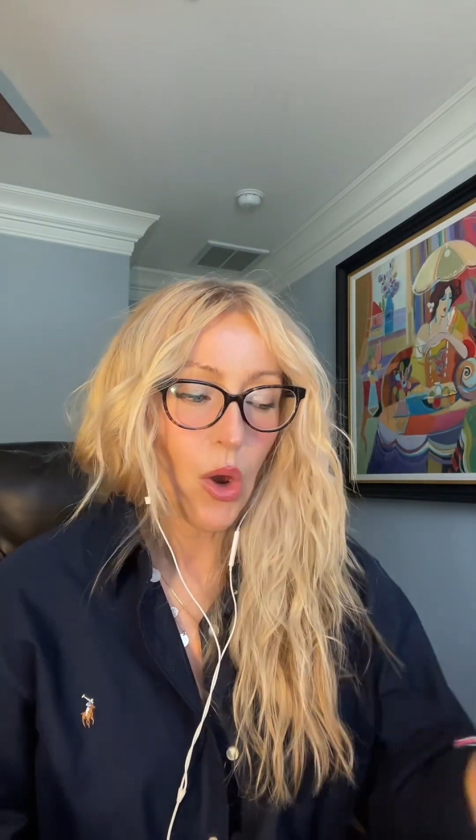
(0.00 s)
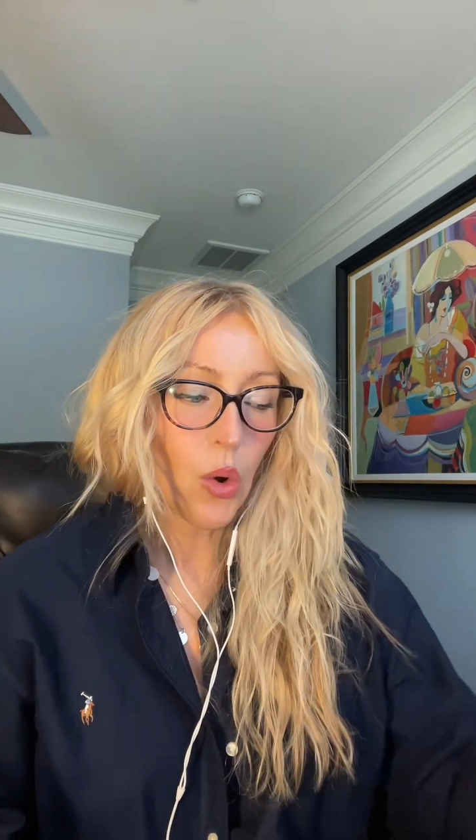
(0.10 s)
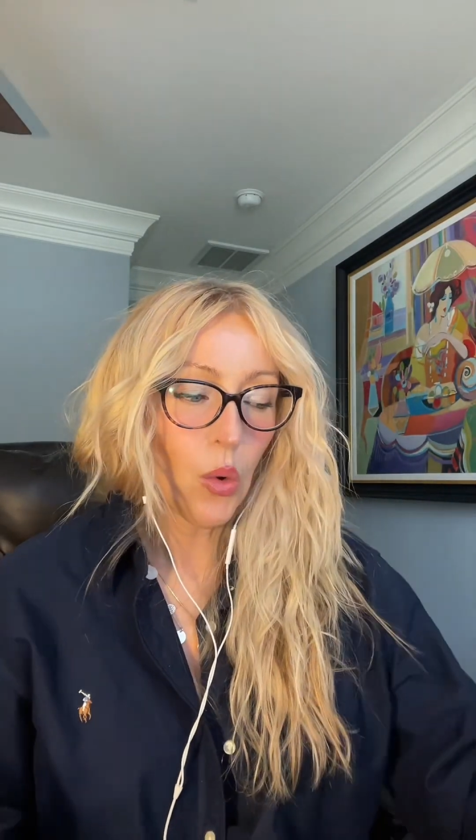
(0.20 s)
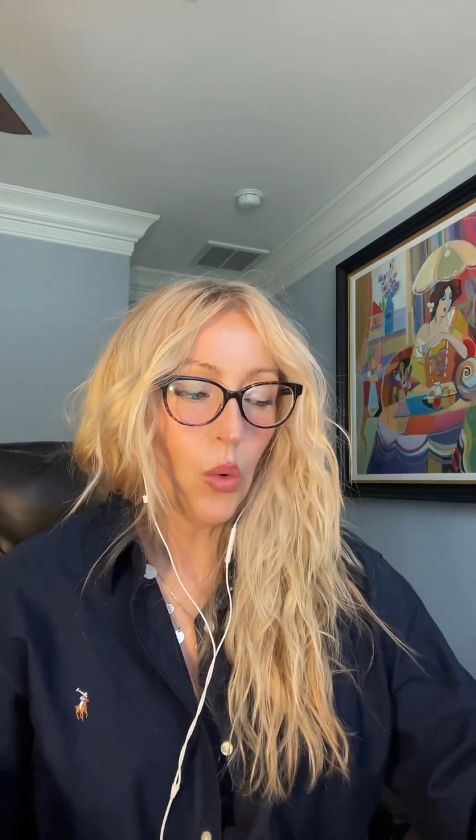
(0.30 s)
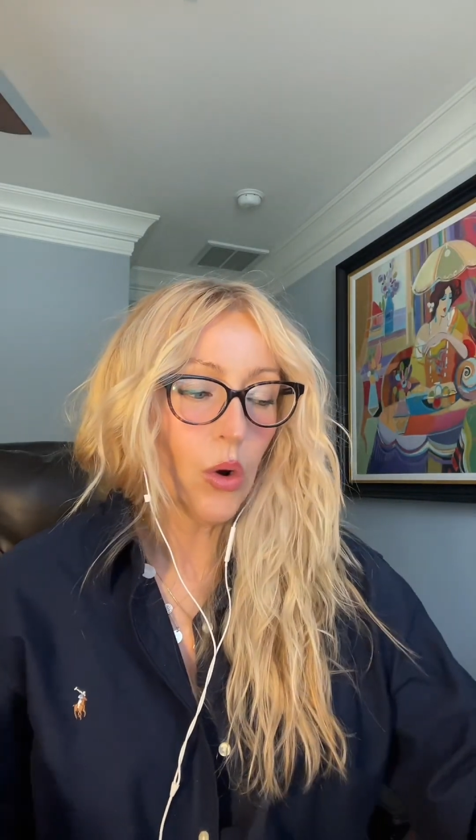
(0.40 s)

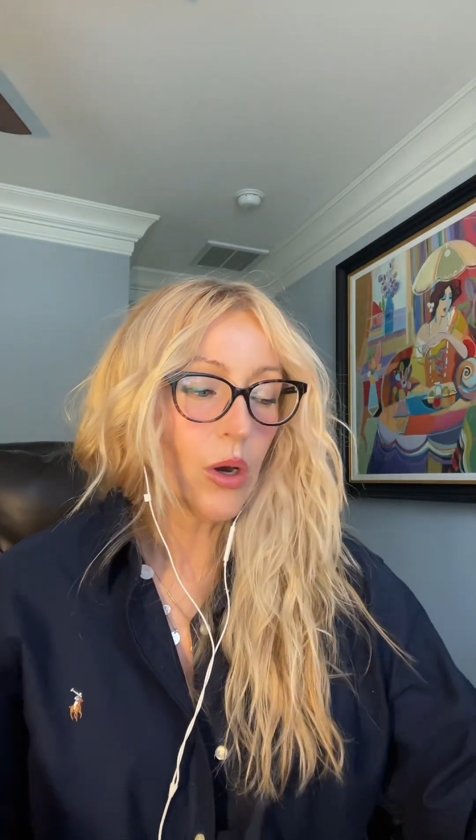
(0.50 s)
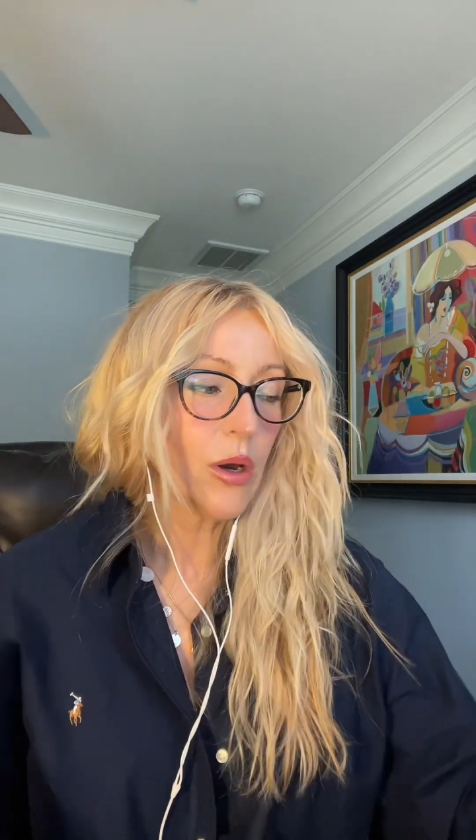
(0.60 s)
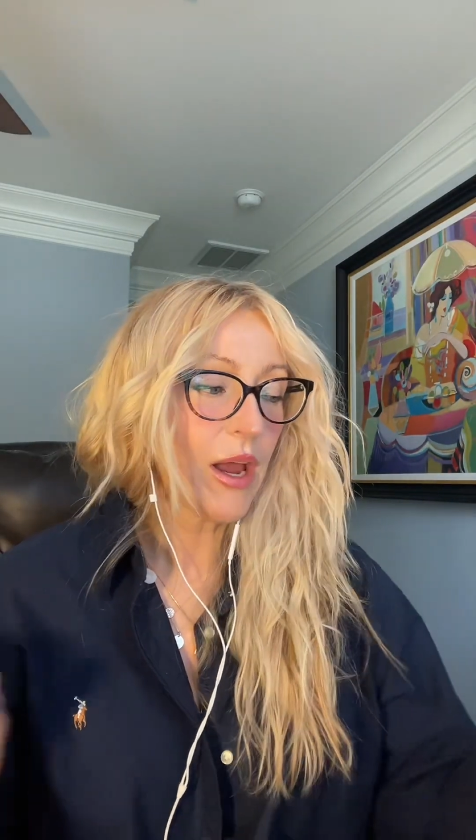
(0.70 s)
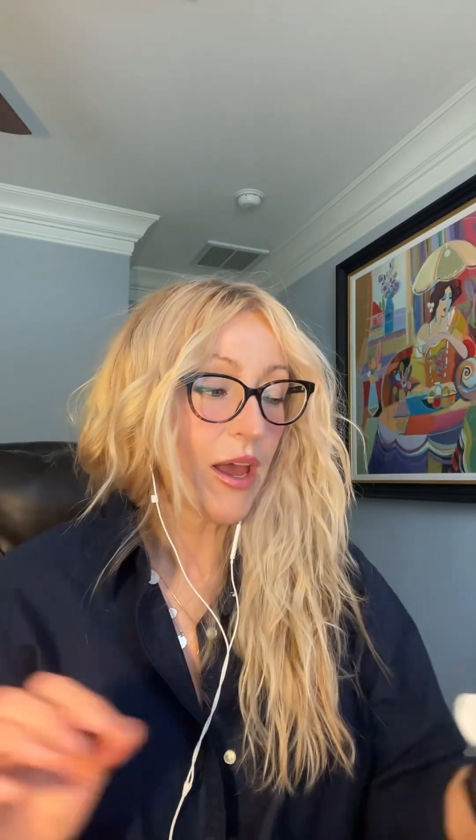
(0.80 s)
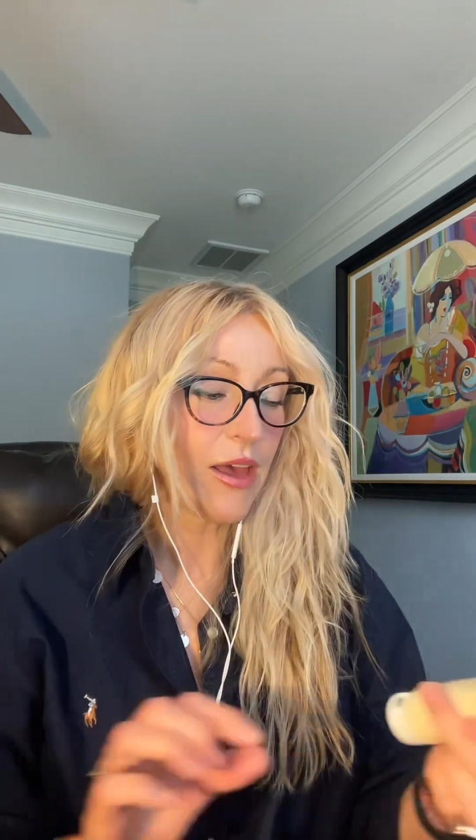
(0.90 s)
or
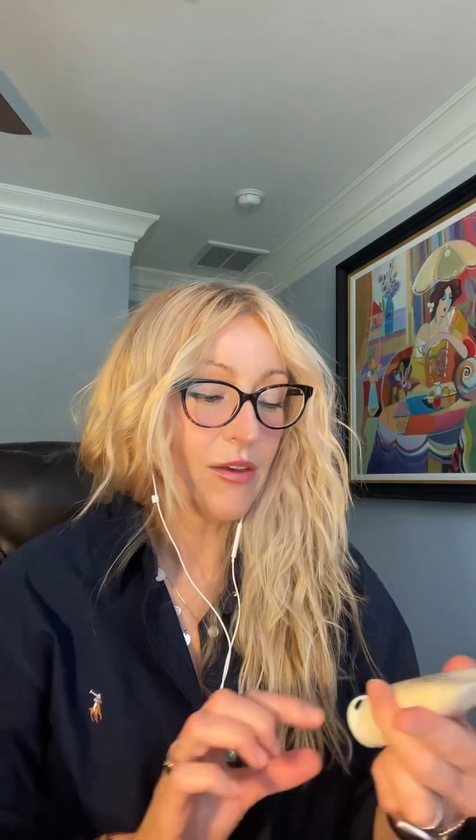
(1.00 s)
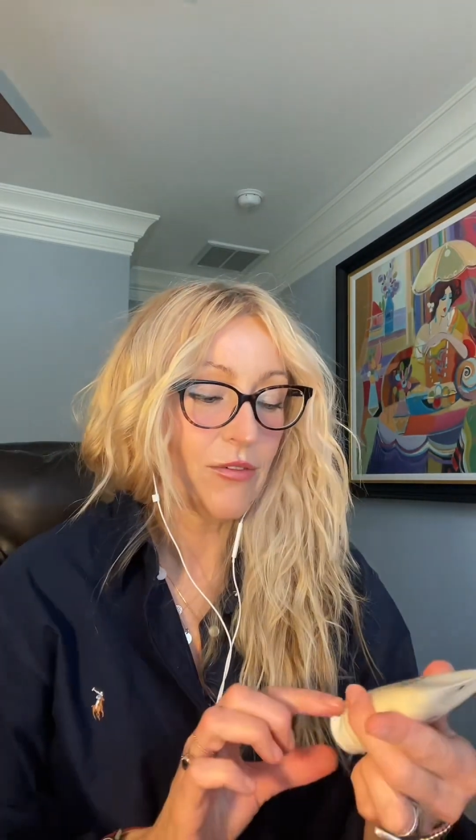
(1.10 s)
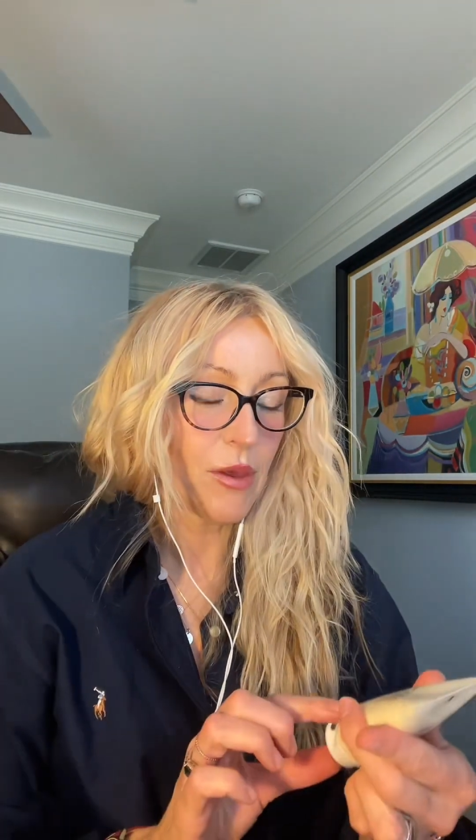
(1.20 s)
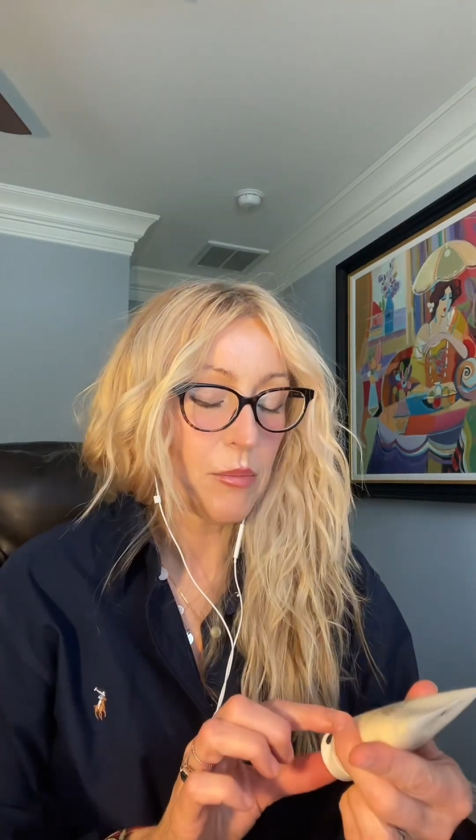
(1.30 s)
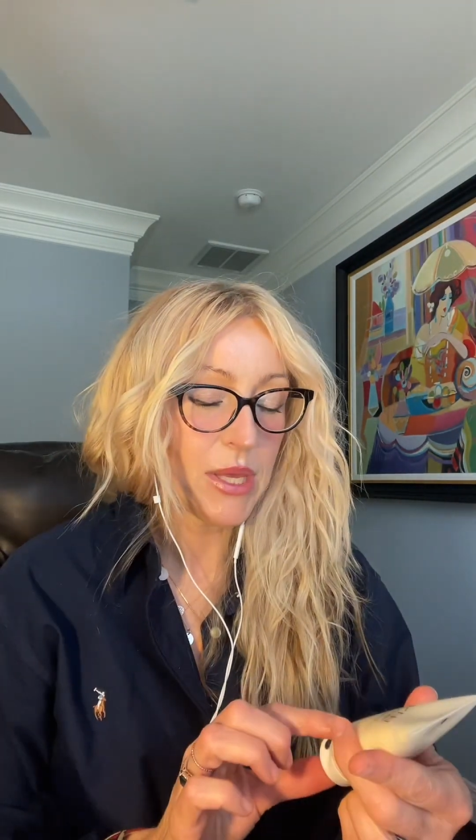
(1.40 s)
I have
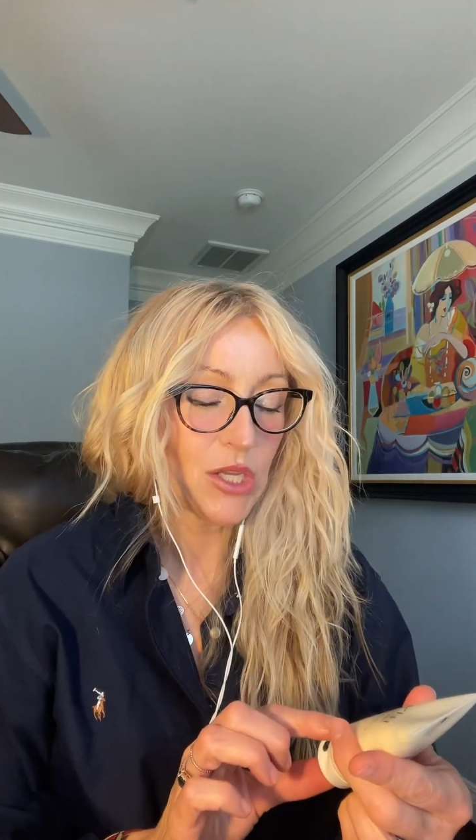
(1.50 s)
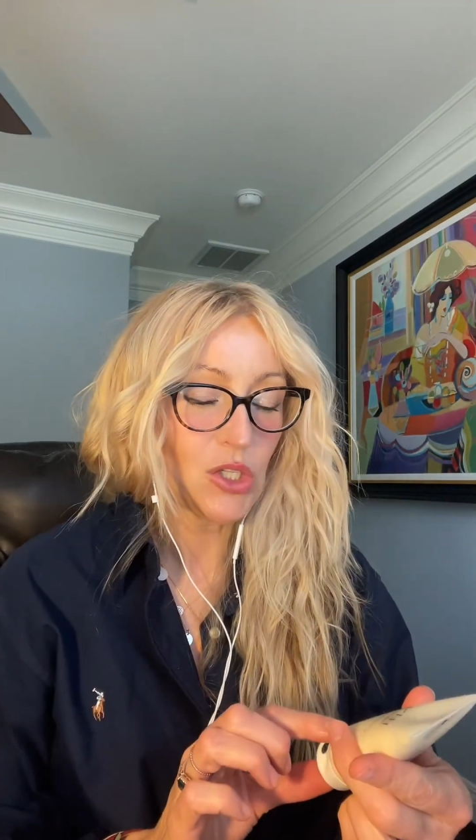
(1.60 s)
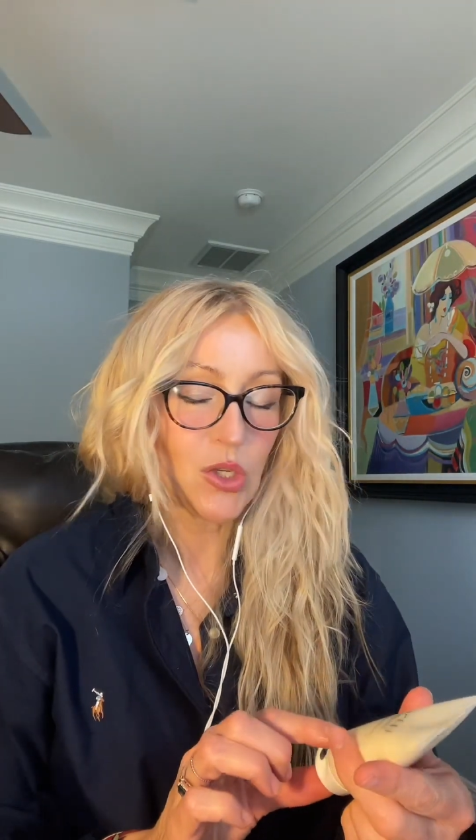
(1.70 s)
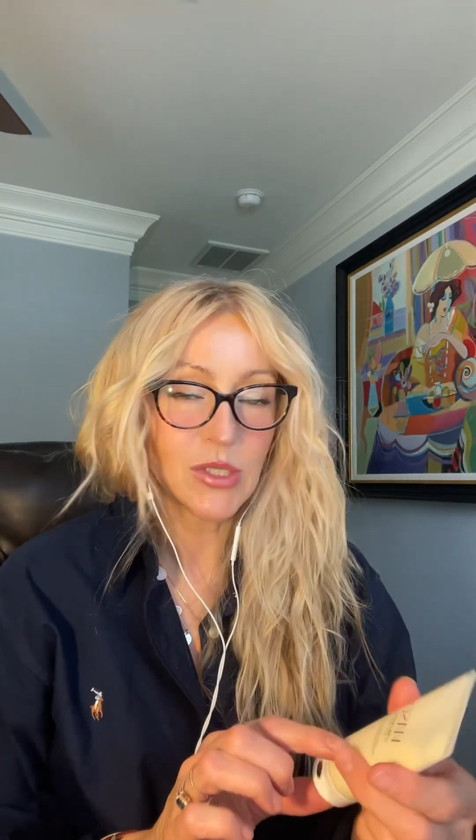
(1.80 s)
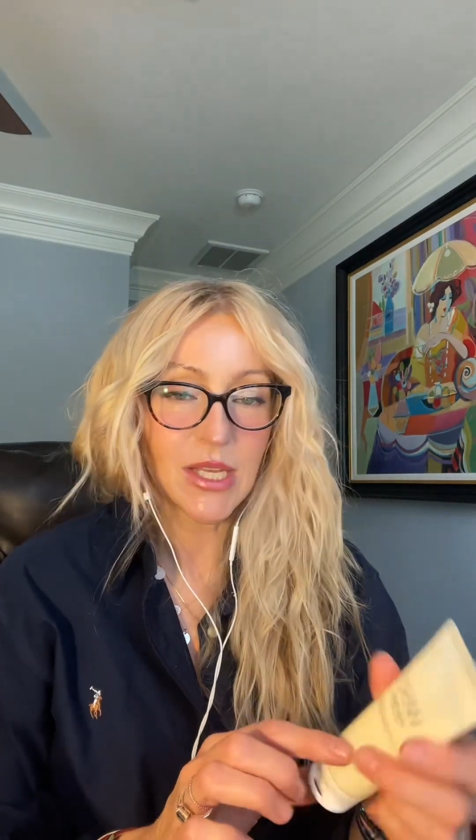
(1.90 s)
been
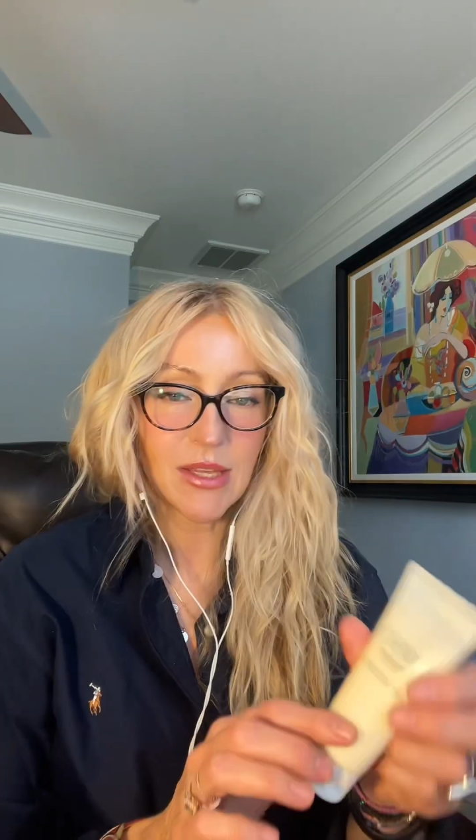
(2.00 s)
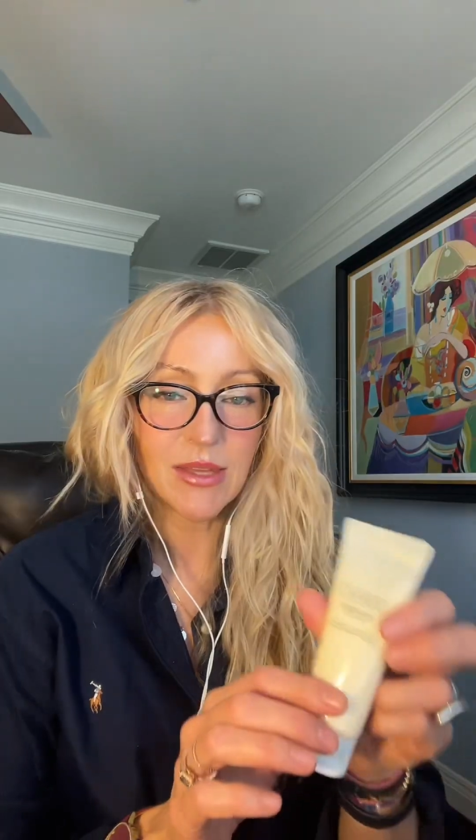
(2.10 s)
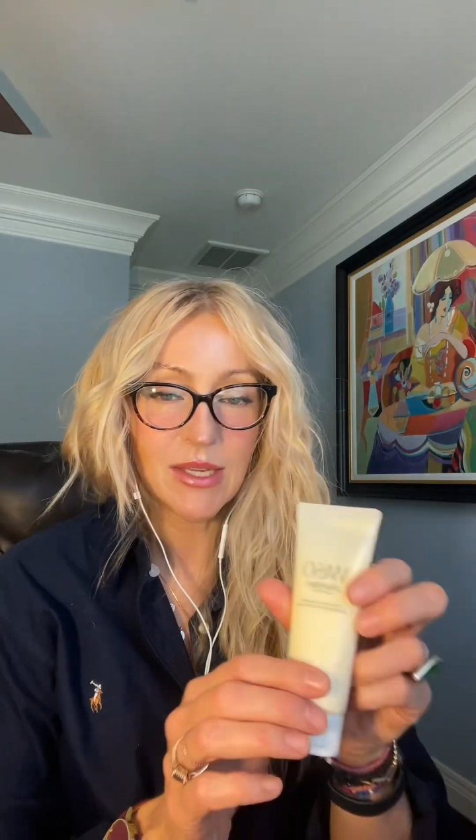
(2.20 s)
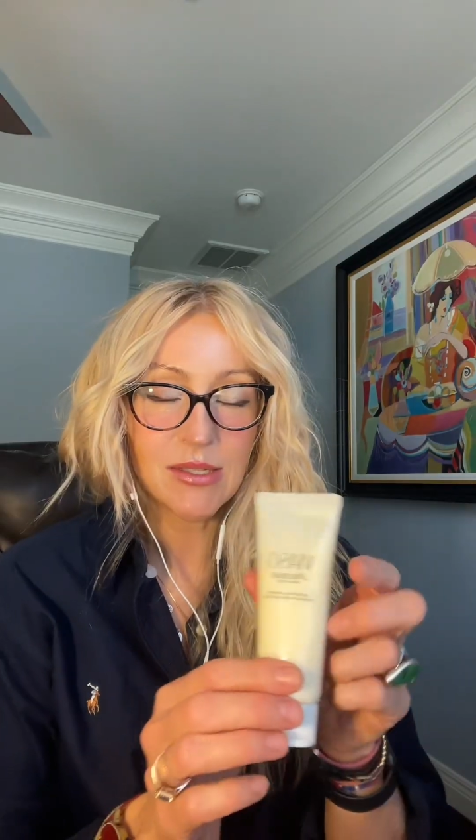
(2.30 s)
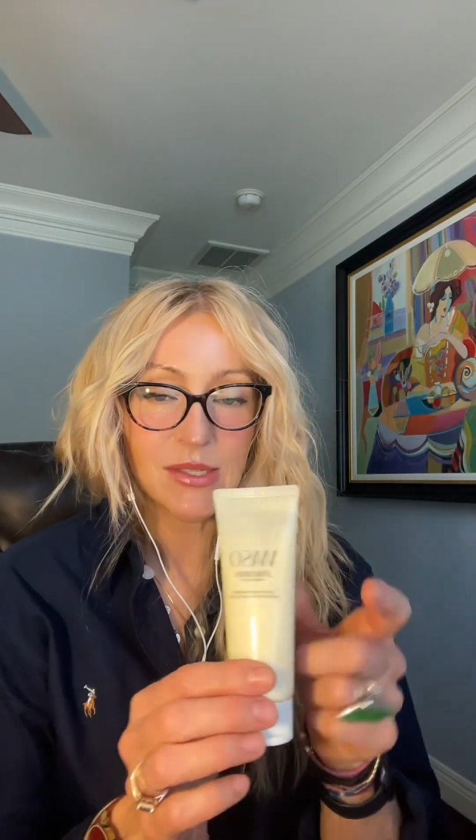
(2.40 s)
using
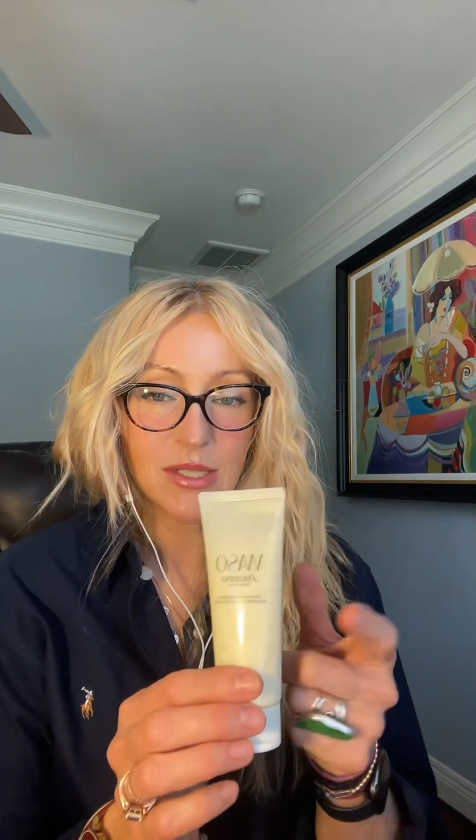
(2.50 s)
this